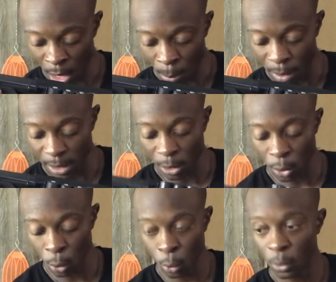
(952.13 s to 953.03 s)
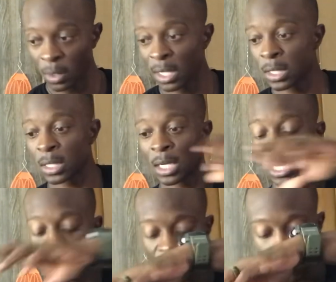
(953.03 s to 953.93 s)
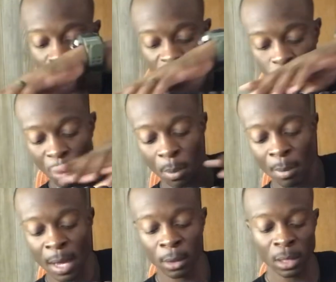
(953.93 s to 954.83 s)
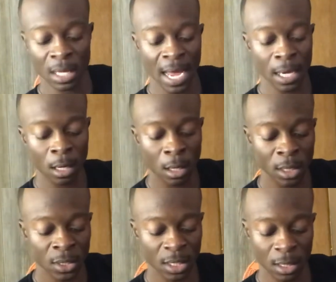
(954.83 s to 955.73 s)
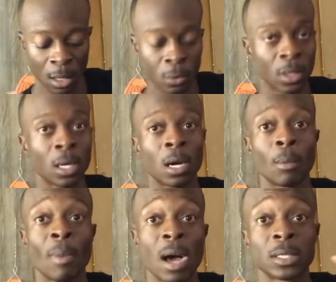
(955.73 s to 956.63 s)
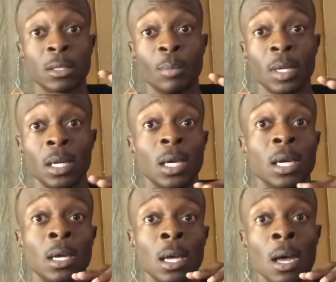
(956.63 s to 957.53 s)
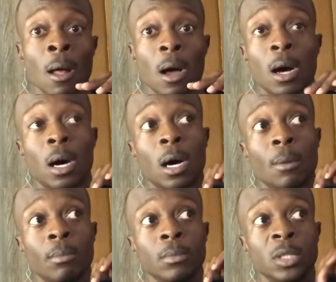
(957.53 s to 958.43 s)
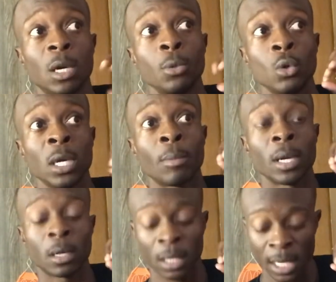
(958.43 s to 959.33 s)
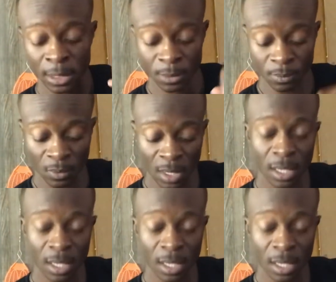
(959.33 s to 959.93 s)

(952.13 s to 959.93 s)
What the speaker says: But anywho, this is the Enforce weapon mounted light. On the box, it'll be WMLX. It